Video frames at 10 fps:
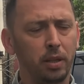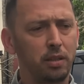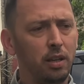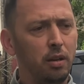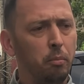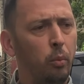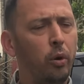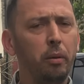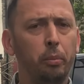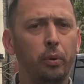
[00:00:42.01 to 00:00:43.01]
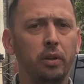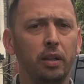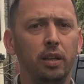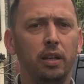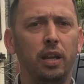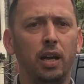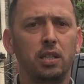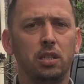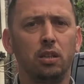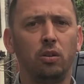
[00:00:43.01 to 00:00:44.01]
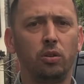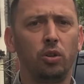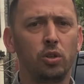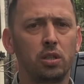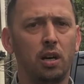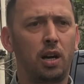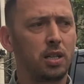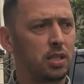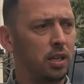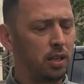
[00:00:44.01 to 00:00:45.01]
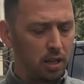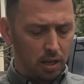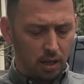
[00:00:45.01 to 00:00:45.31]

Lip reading: But more important than that, on those cars and